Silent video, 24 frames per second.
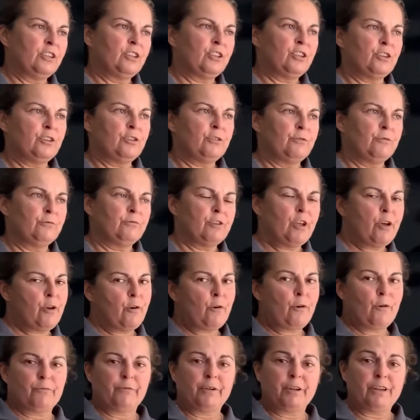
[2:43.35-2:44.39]
you
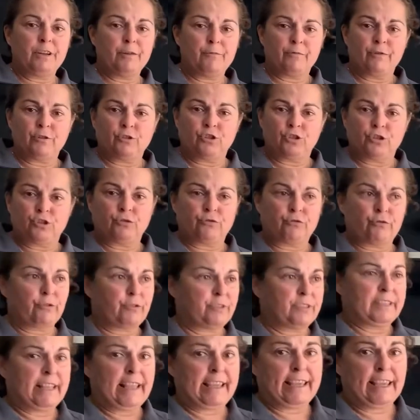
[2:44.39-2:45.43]
know already which
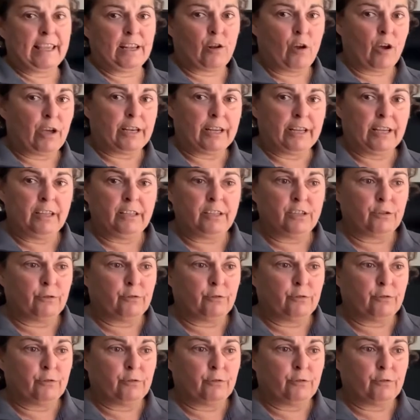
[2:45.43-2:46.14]
strokes they cannot hit.